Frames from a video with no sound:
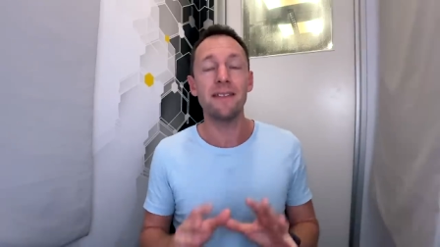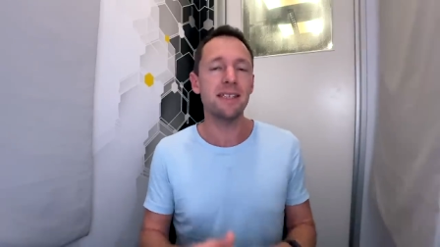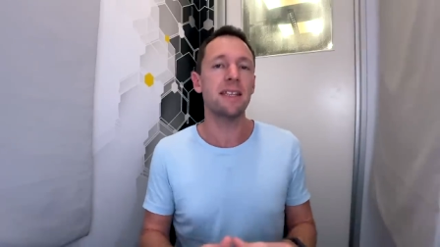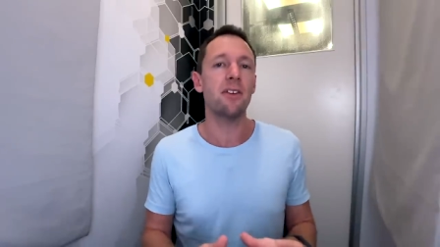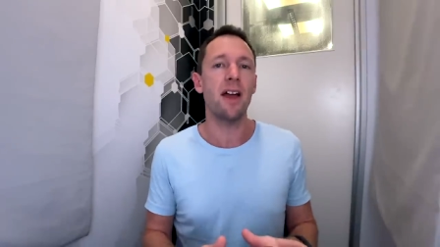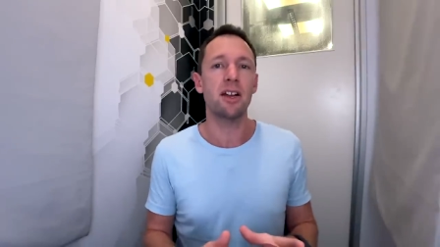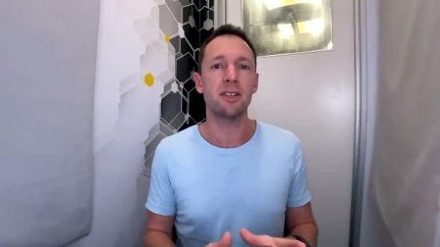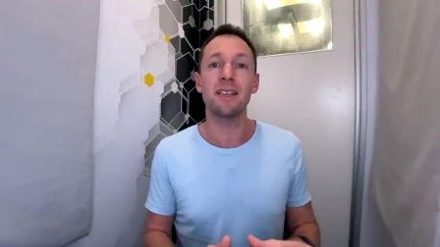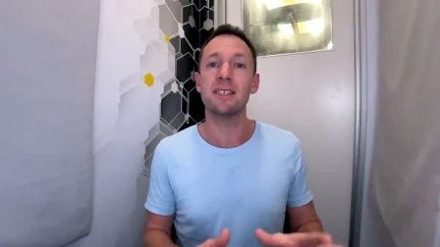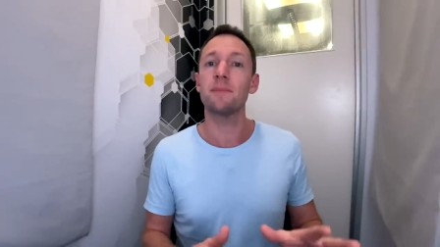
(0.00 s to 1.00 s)
And this gear
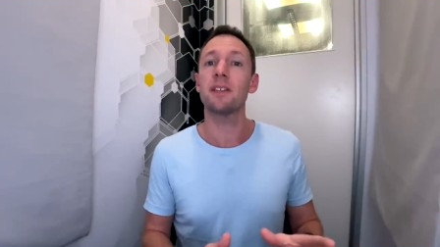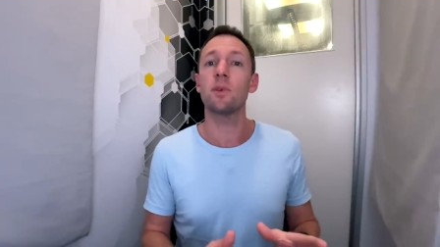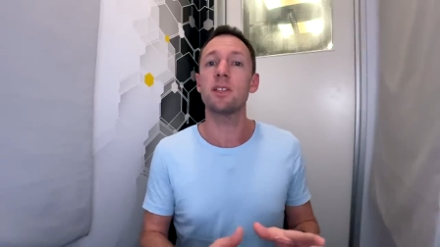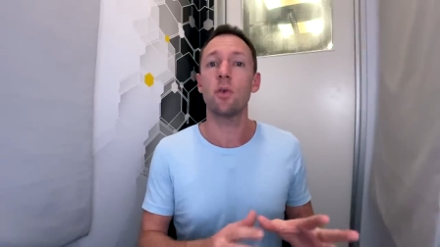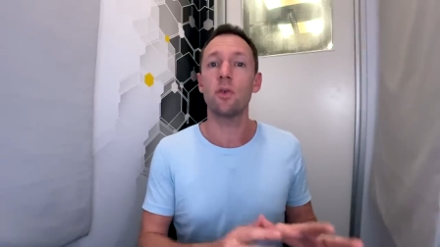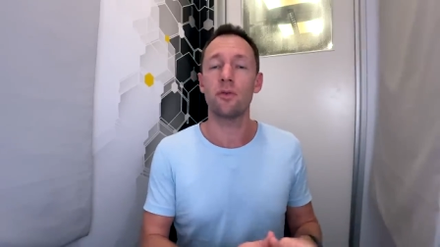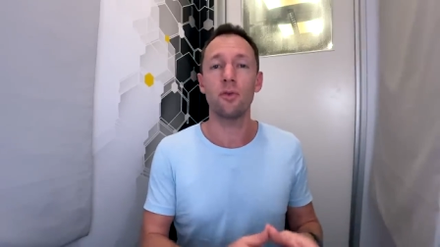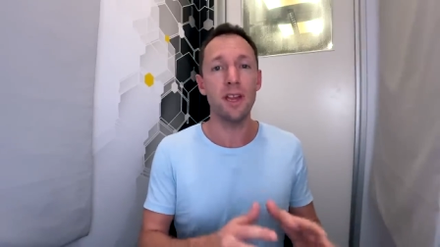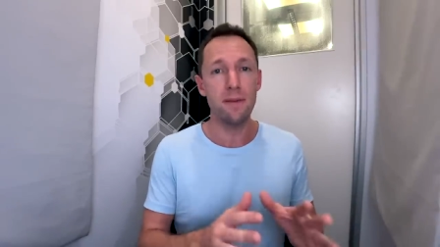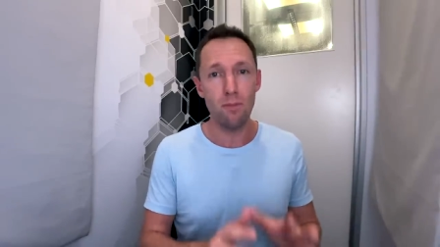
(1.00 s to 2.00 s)
actually is something that we talk
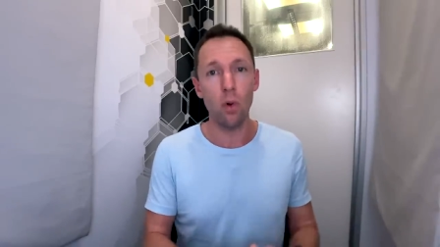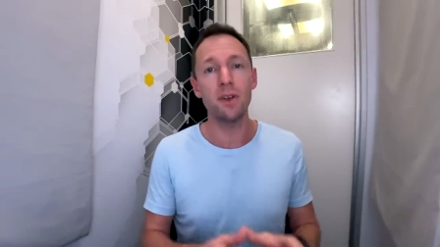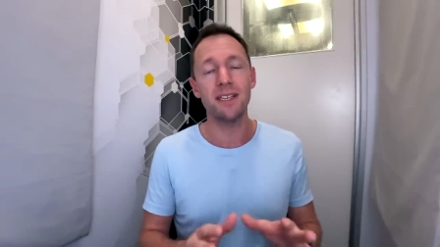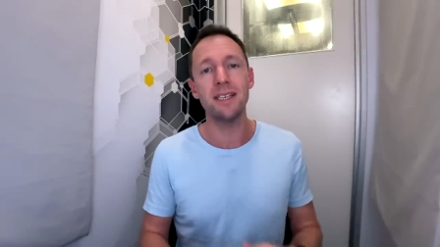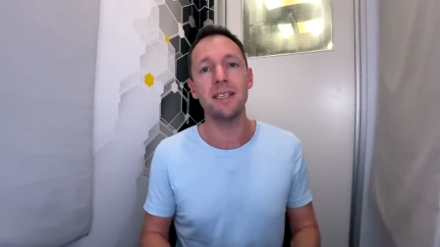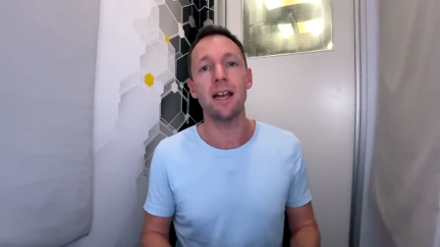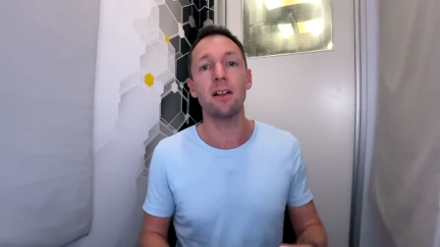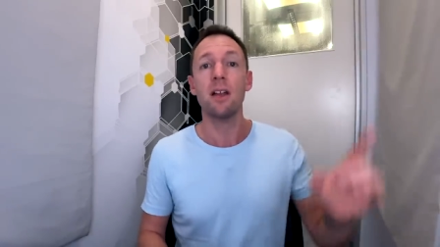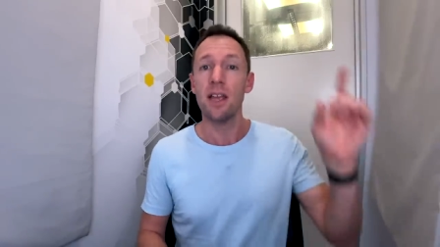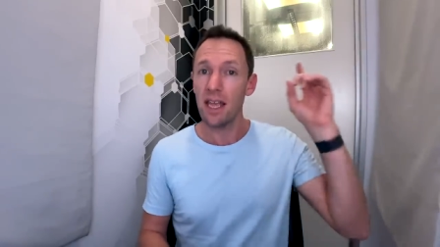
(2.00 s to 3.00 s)
through in more
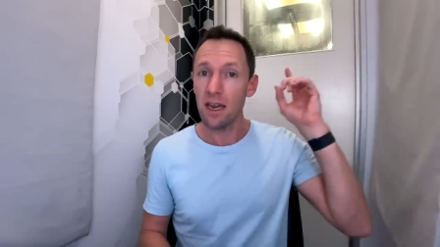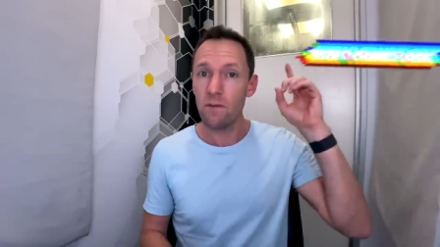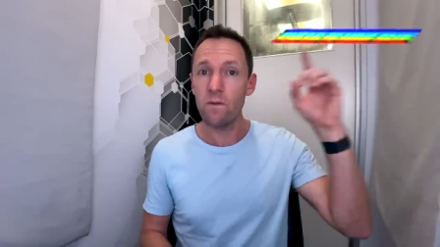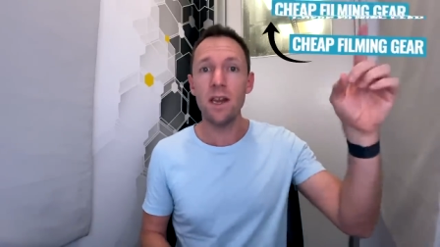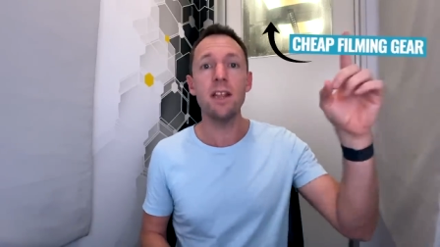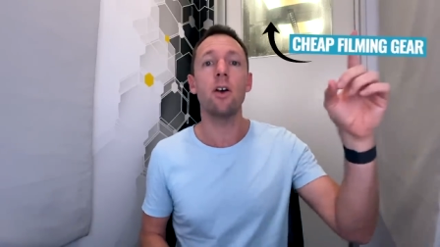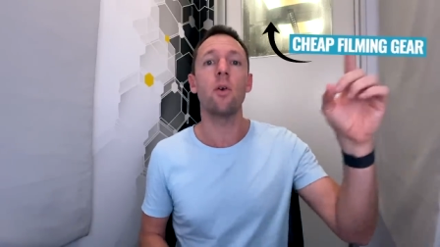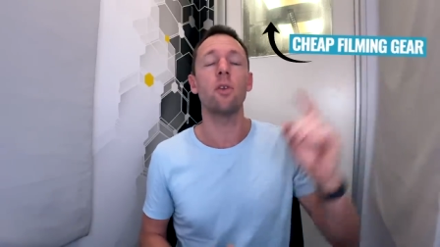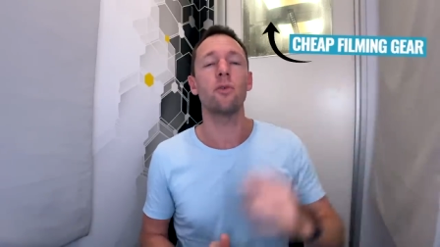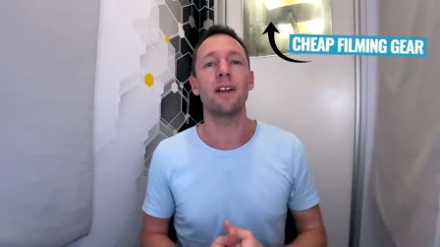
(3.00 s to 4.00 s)
detail in a video
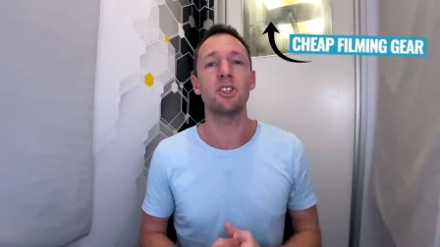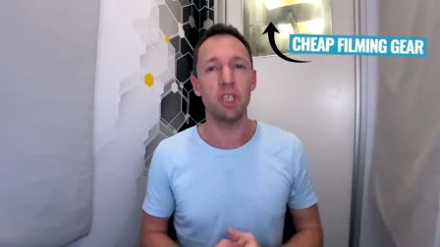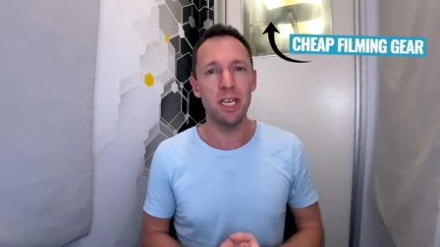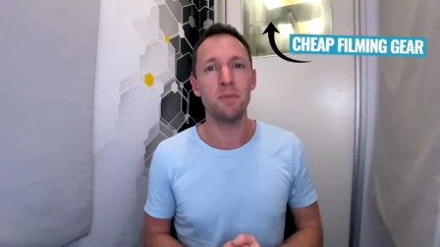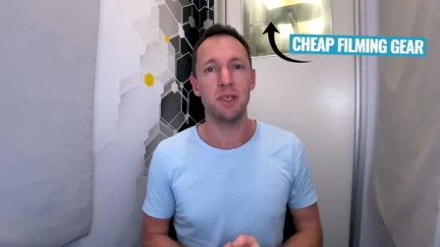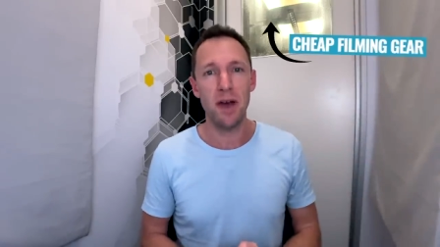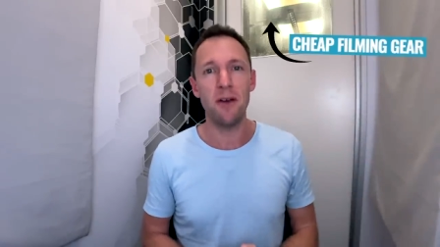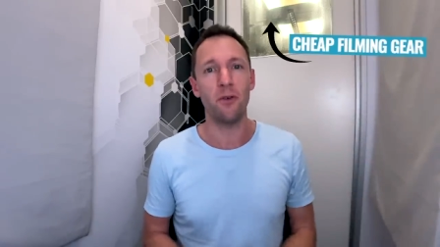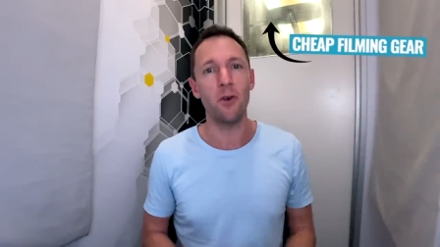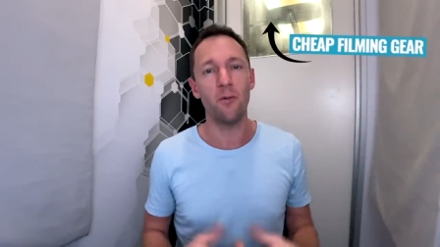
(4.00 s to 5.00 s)
all around cheap
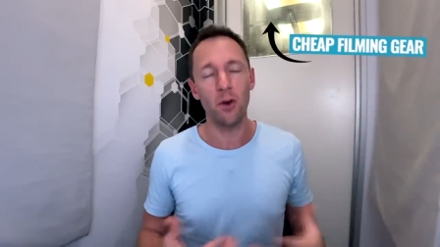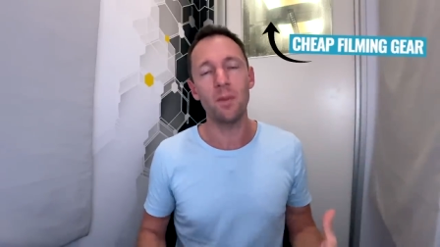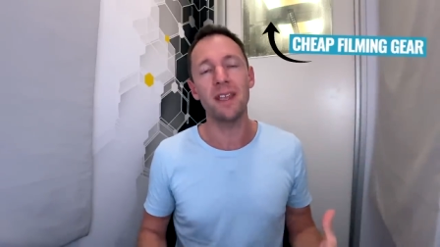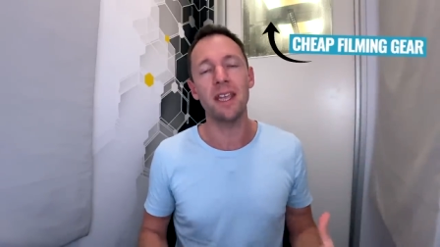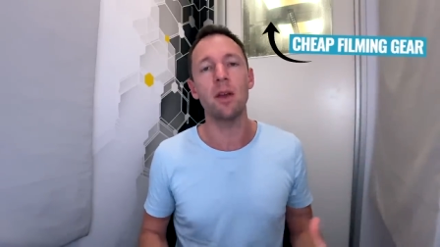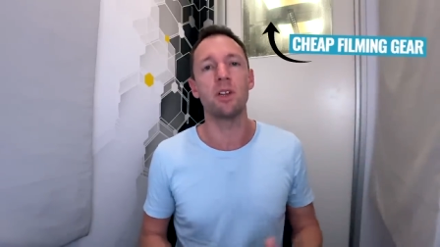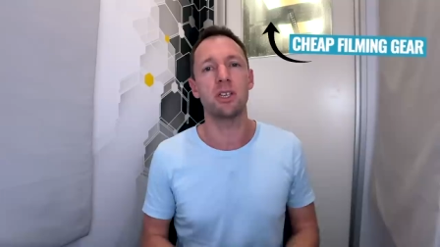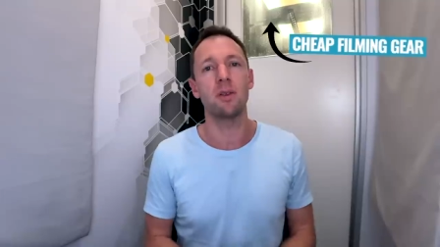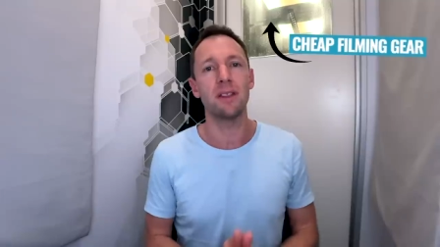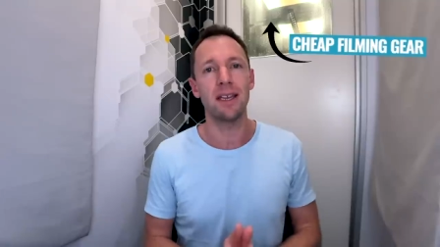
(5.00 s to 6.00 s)
smartphone filming gear
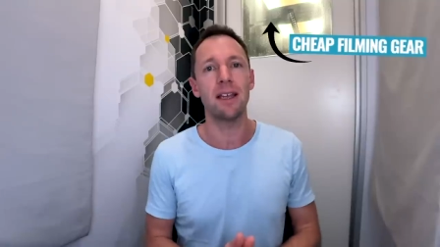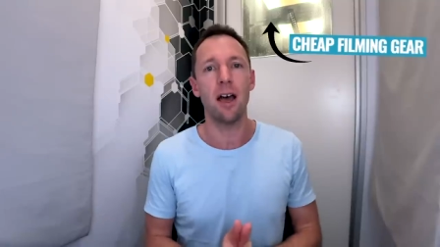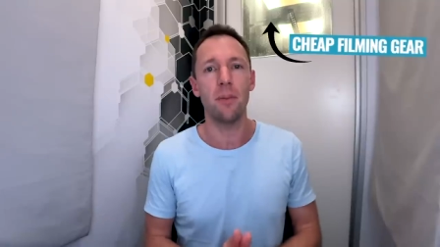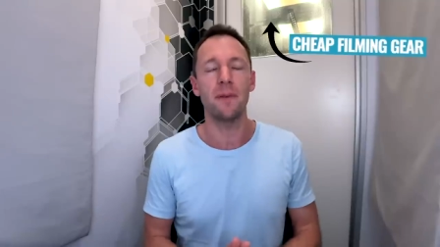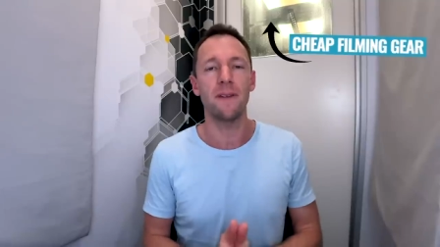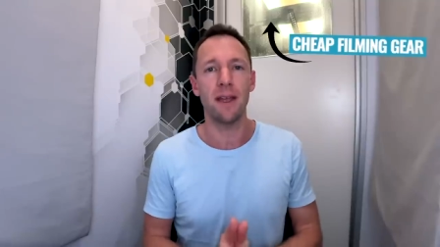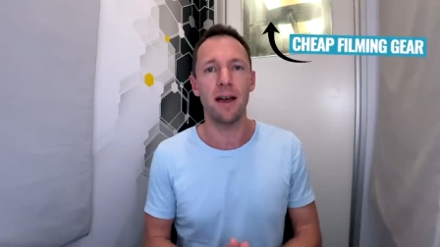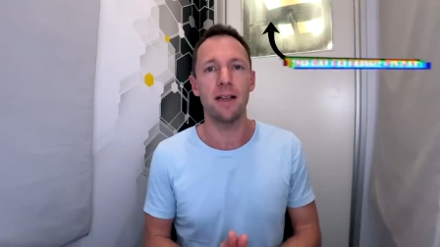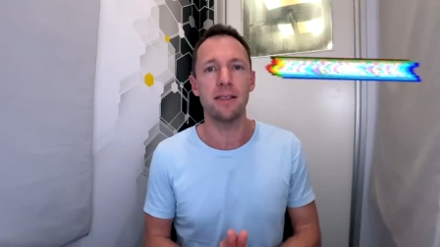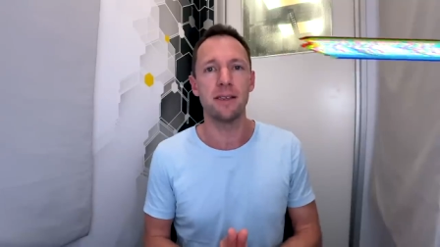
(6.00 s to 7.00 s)
which I'll link up in the
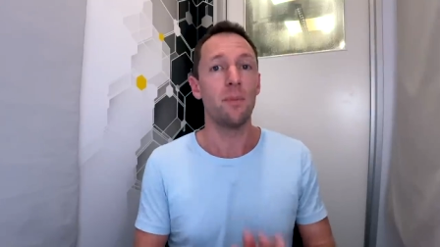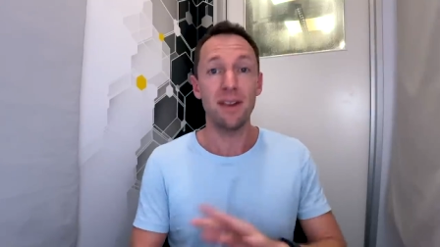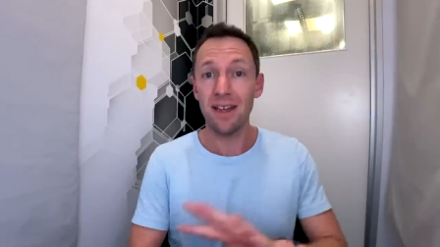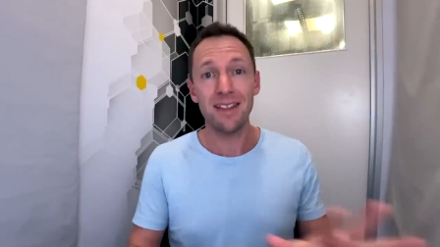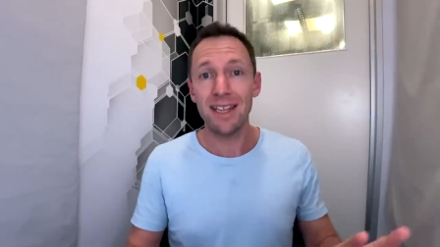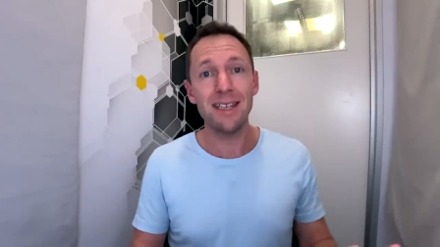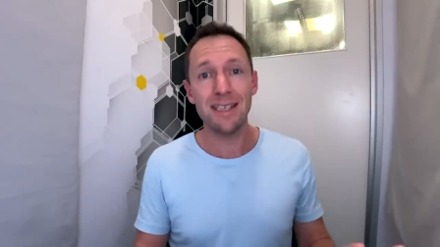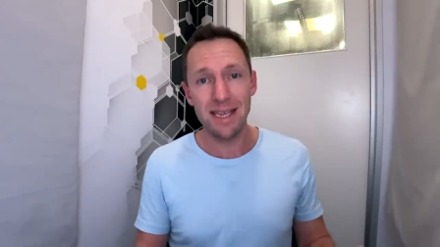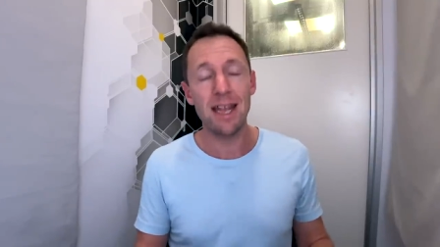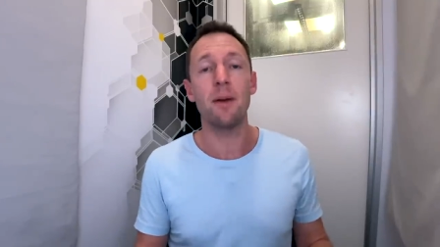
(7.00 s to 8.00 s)
cards. But nothing in
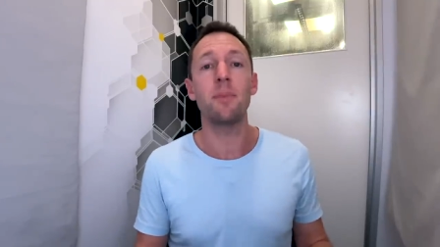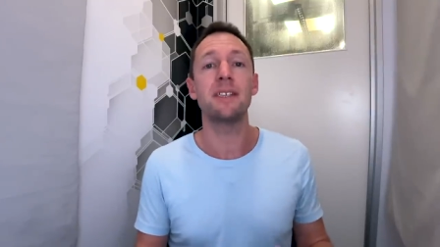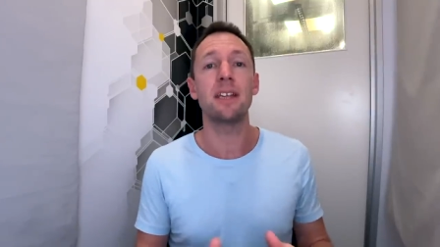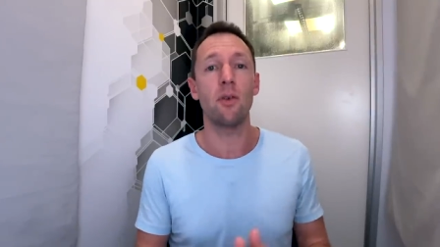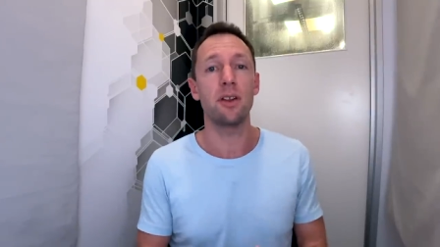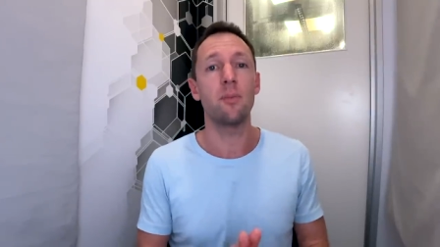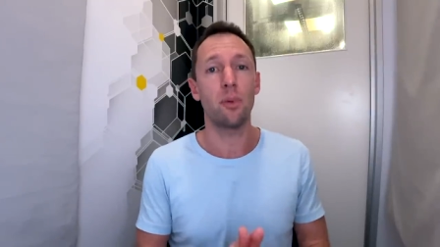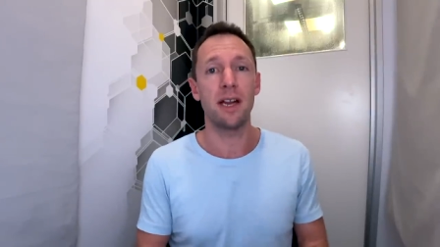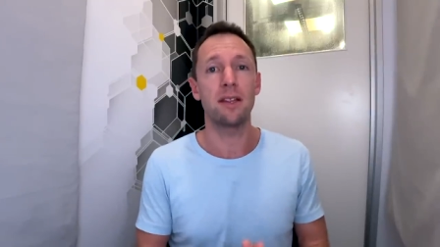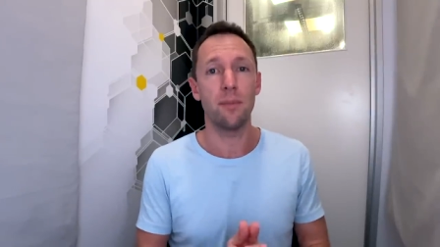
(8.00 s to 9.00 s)
this setup is going to
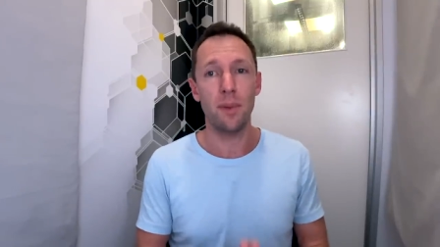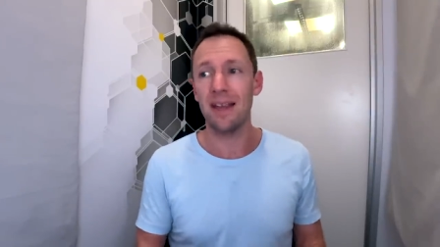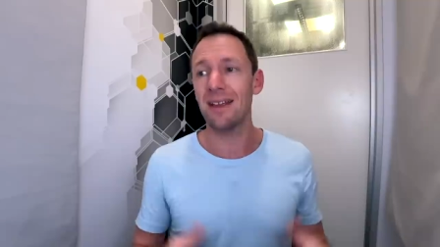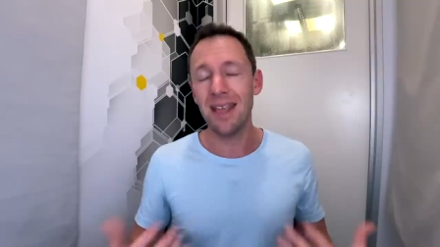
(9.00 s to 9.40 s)
break the bank.